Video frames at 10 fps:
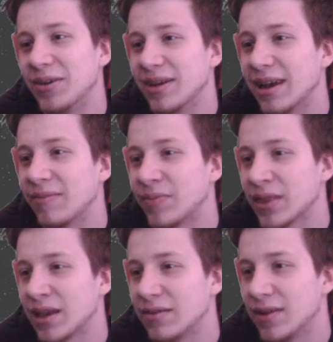Okay,
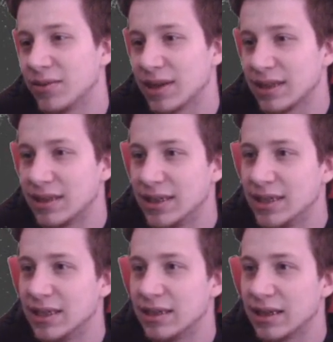well, you can
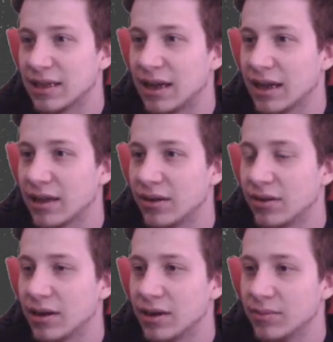see that I can
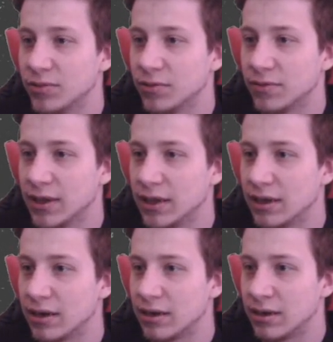already move
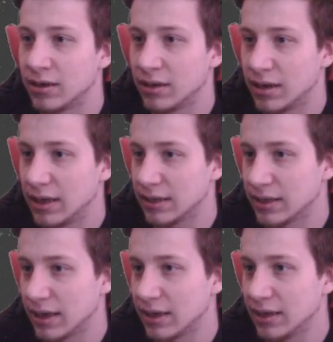here
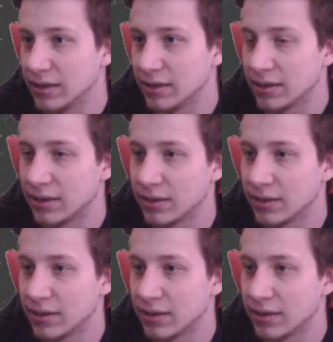as I need.